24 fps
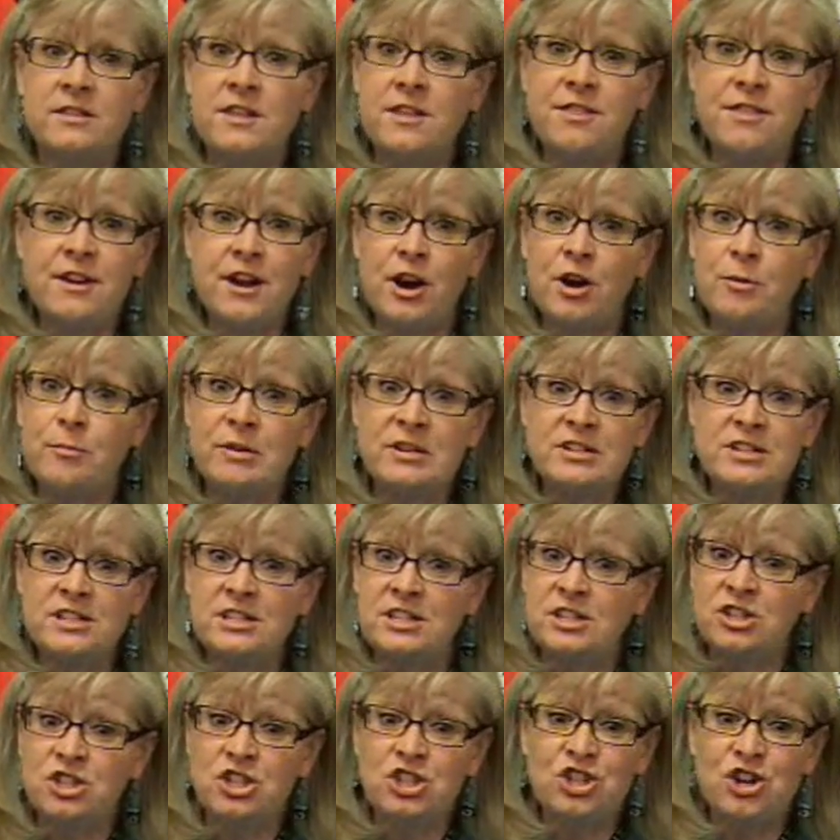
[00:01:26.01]
The
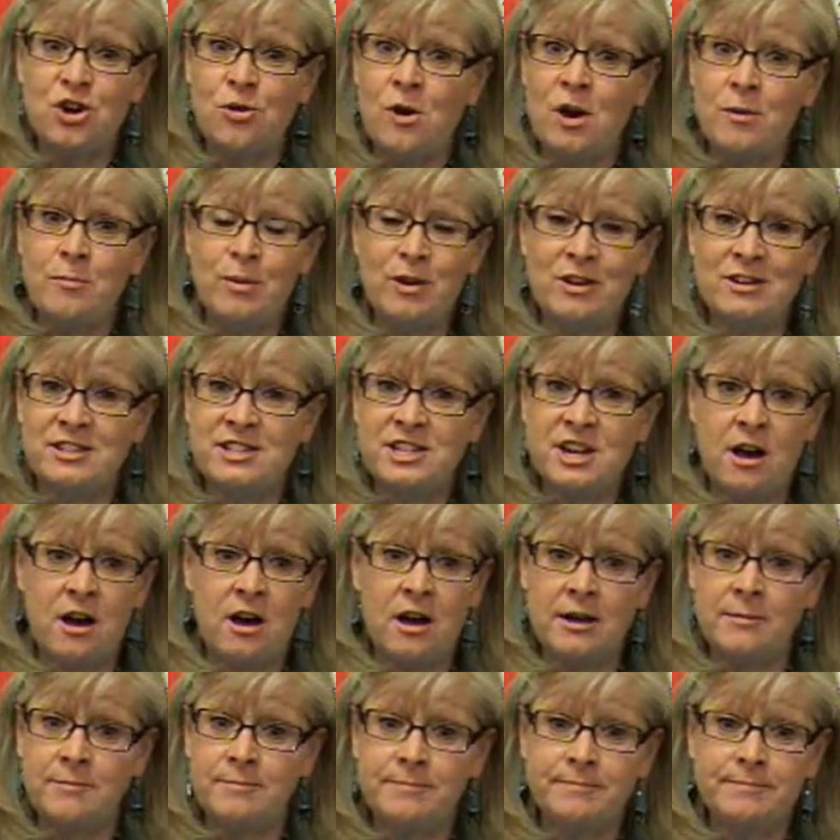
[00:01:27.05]
therapist didn't show up on
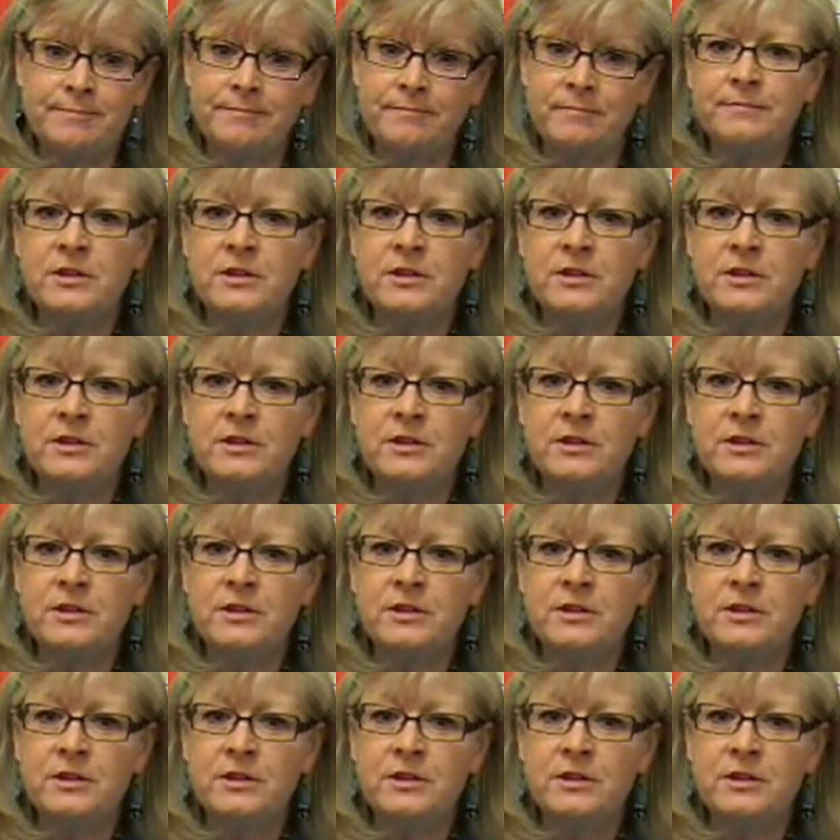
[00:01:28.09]
time,